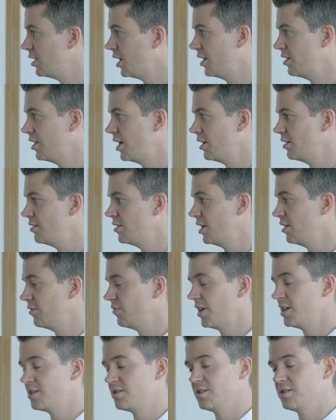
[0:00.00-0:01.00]

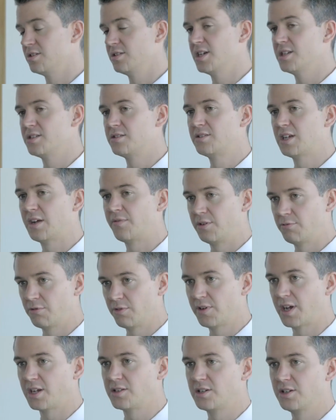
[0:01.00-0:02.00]
investors, and that's definitely
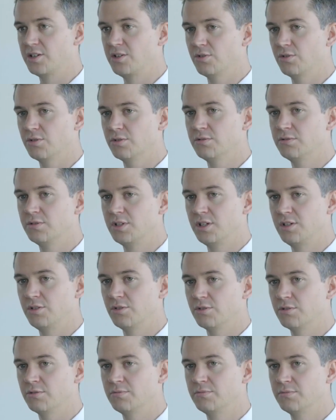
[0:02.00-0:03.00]
reflected in
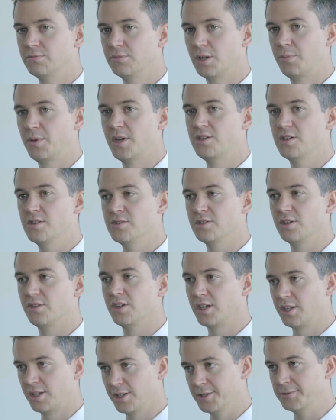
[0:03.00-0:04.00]
your opinion. So
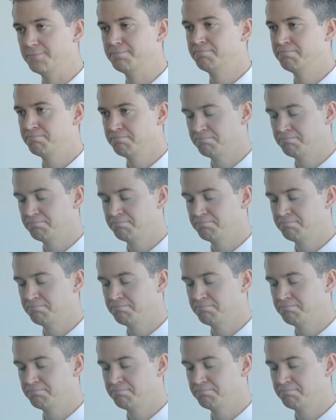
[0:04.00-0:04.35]
thank you.